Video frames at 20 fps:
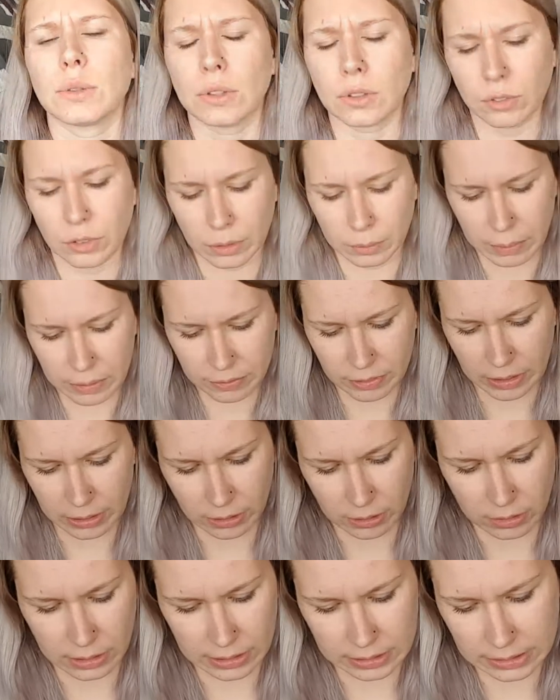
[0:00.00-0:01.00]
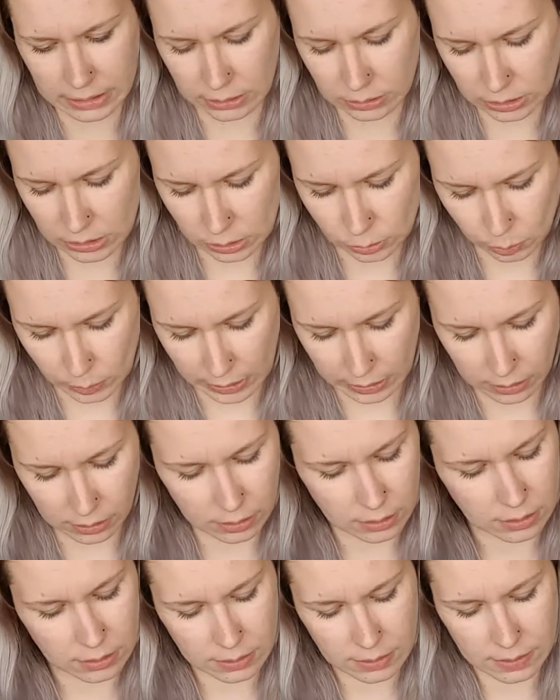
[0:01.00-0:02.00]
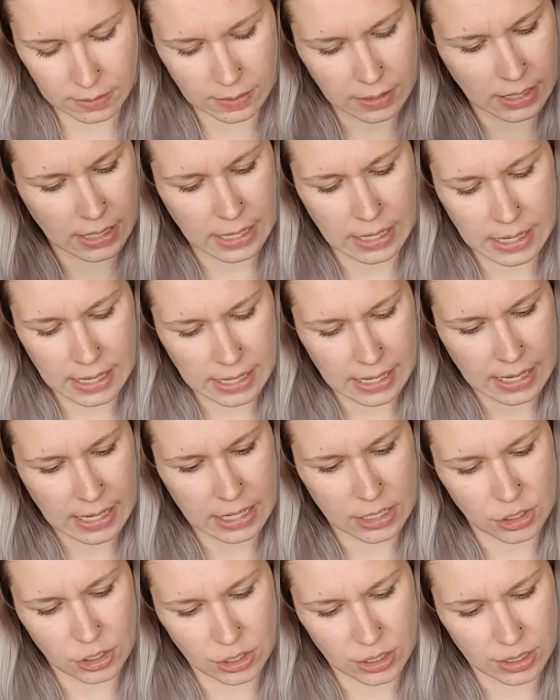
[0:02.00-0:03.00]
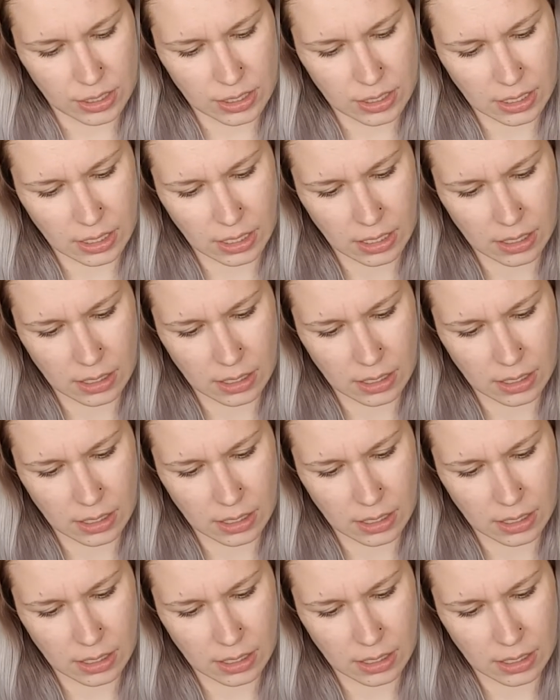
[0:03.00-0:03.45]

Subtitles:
one over to my father-in-law's house as well, and just